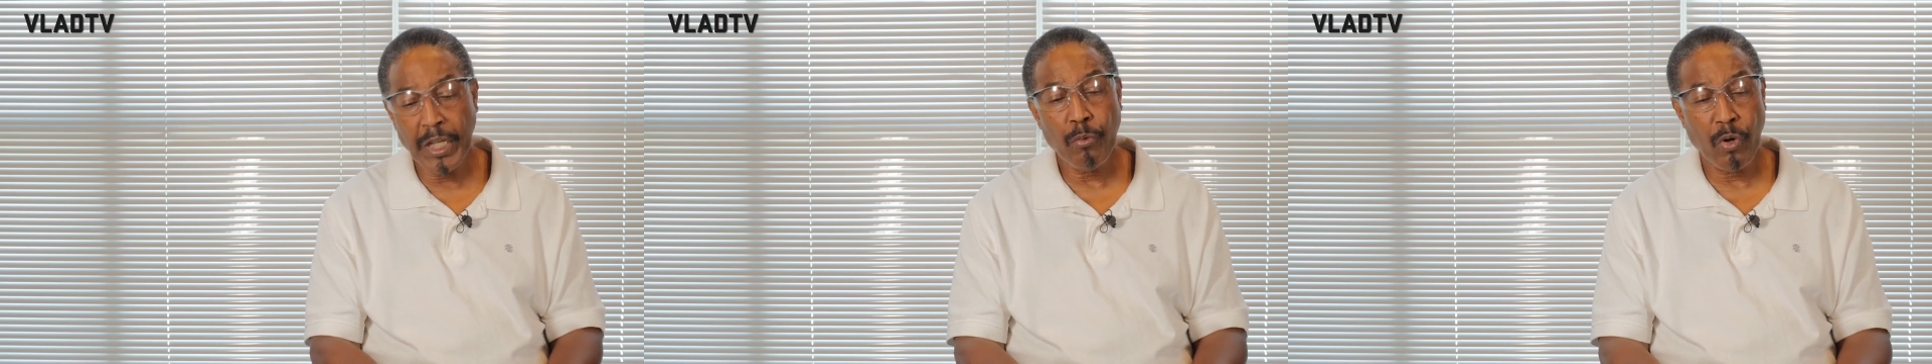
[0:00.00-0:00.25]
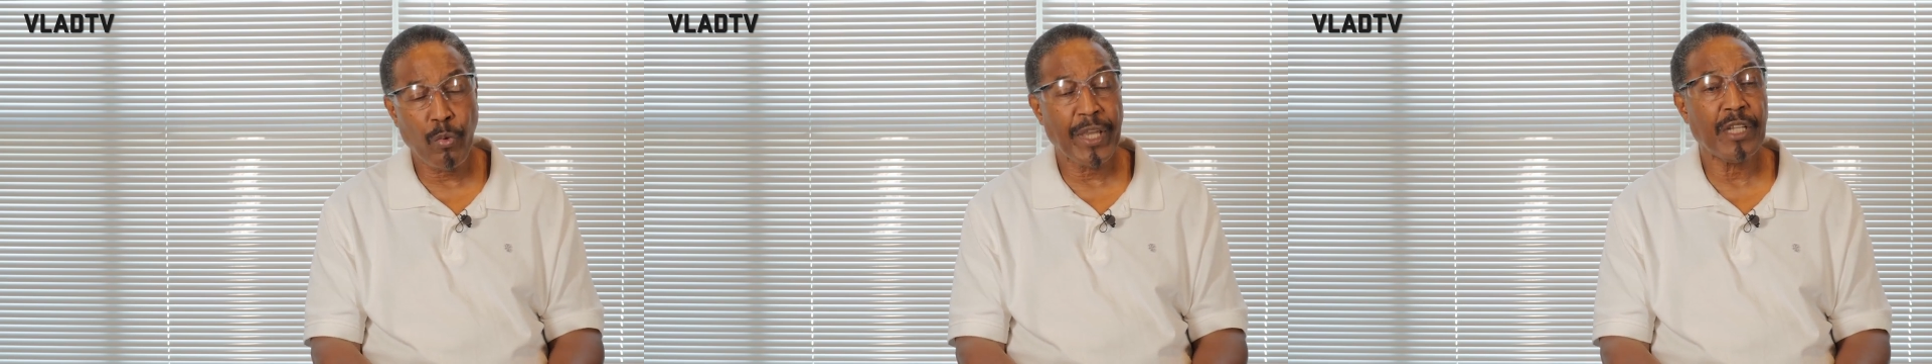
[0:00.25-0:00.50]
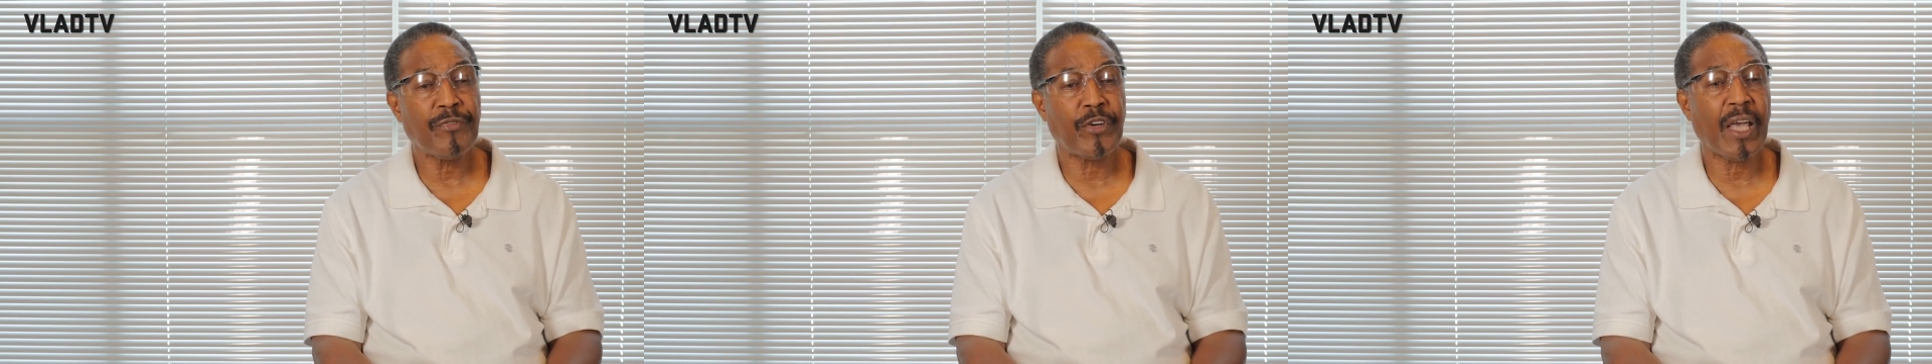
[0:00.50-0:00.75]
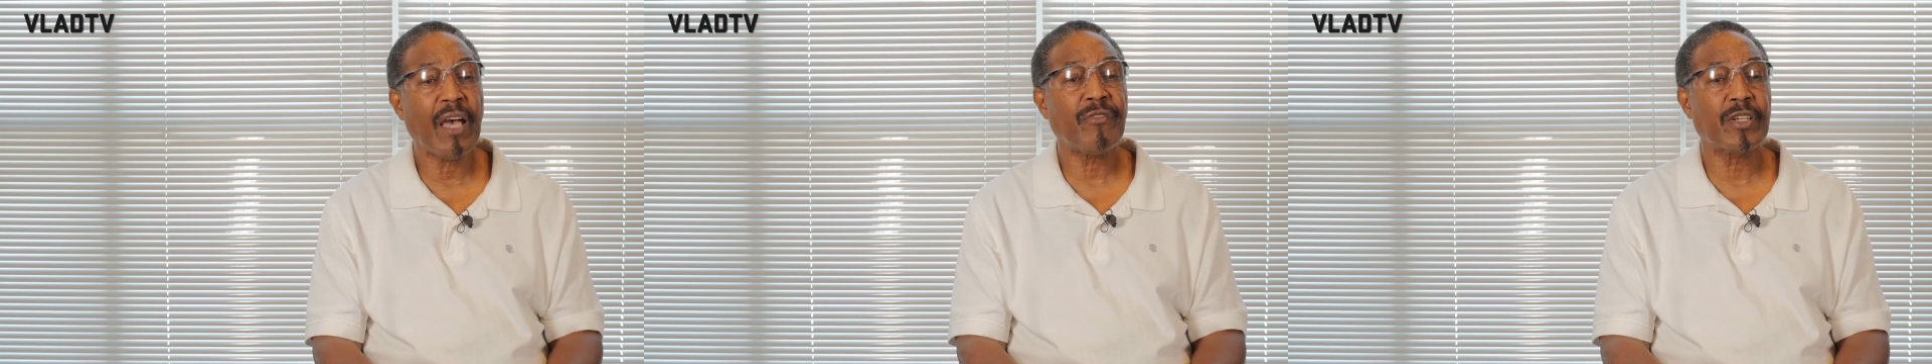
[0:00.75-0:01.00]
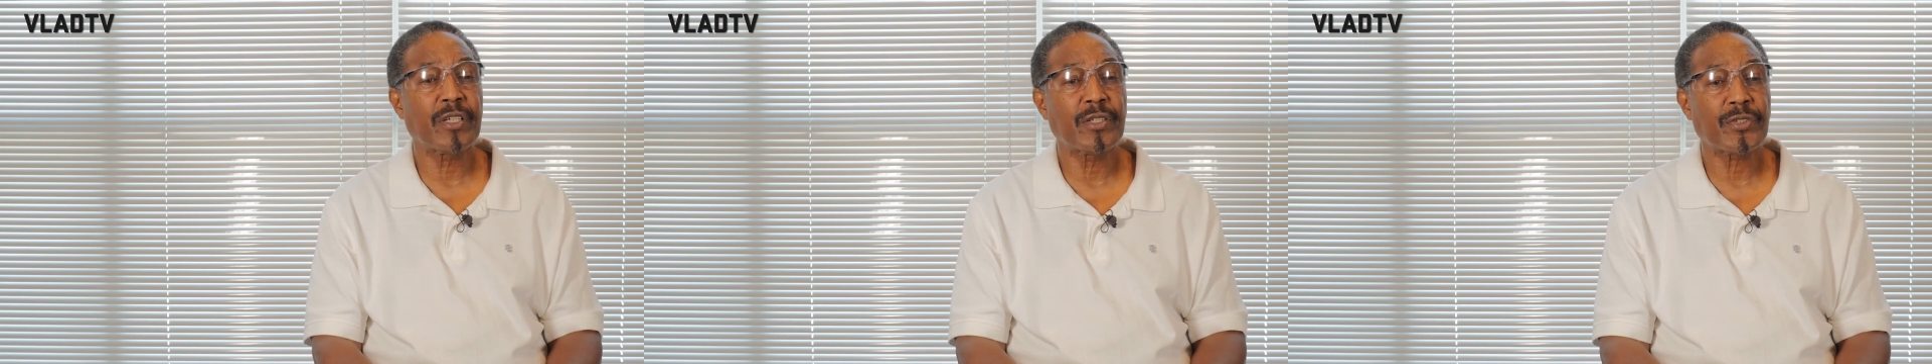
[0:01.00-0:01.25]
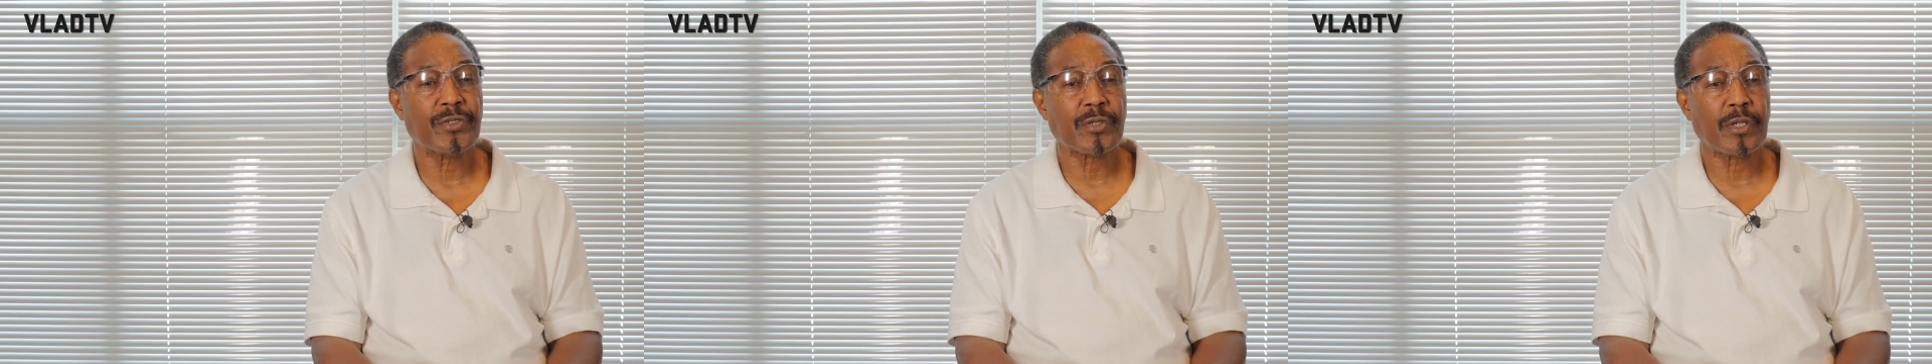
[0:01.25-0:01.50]
they were waiting for the
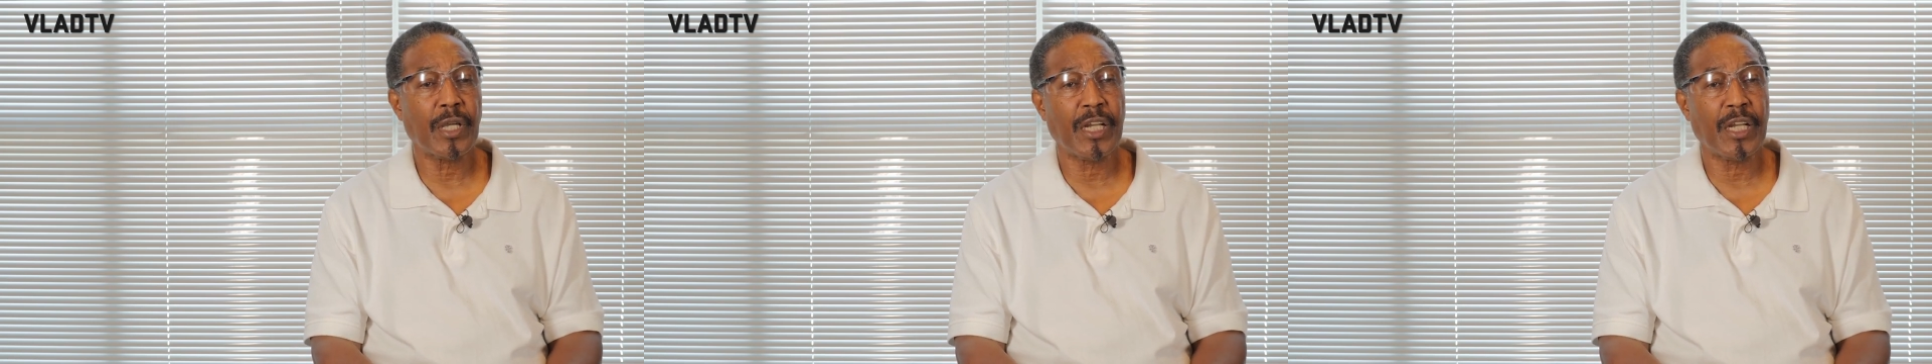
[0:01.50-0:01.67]
evidence.